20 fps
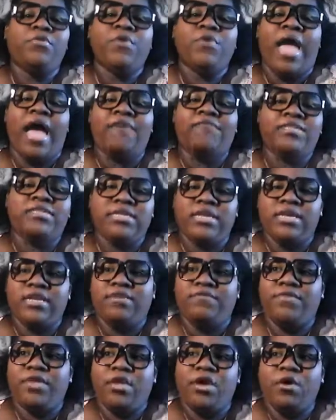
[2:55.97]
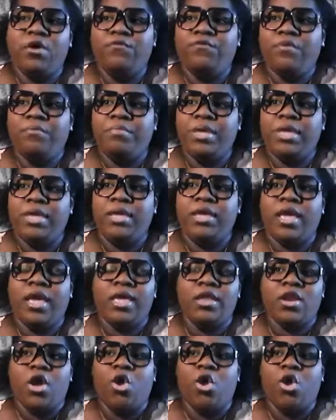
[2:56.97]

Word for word: you haven't seen a video for me in